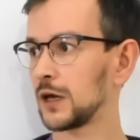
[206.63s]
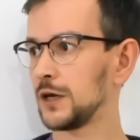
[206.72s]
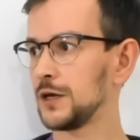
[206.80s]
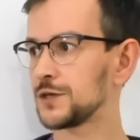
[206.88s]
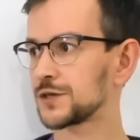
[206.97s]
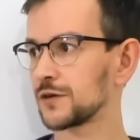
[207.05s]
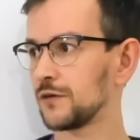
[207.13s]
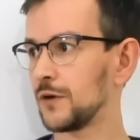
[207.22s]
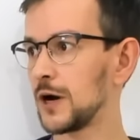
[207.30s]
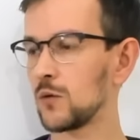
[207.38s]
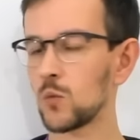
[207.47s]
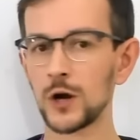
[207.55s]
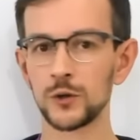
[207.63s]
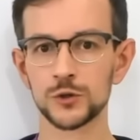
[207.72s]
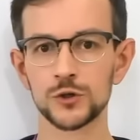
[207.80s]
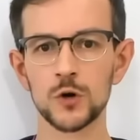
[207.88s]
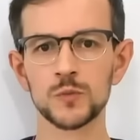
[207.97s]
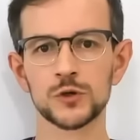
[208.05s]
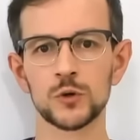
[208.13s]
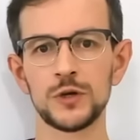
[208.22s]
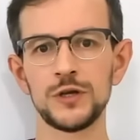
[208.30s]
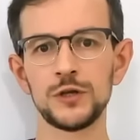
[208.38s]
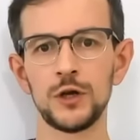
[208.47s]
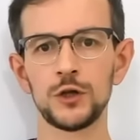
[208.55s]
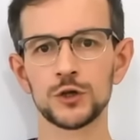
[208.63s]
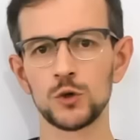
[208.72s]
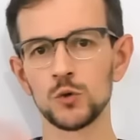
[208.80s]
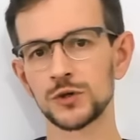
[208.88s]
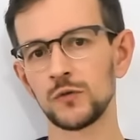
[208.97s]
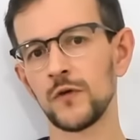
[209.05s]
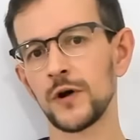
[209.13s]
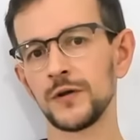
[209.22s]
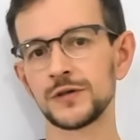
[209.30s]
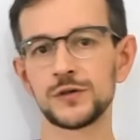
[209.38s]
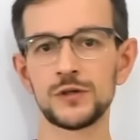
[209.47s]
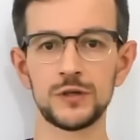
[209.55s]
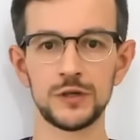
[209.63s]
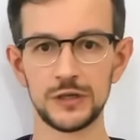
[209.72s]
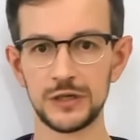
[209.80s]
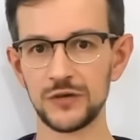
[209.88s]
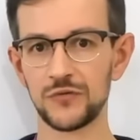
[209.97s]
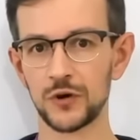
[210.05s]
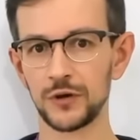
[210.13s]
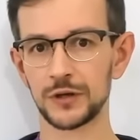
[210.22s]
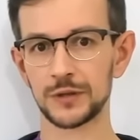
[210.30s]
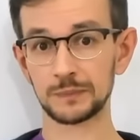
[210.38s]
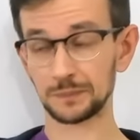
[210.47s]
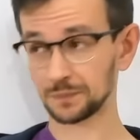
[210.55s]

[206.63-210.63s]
It's very wide use term, so it is used in various different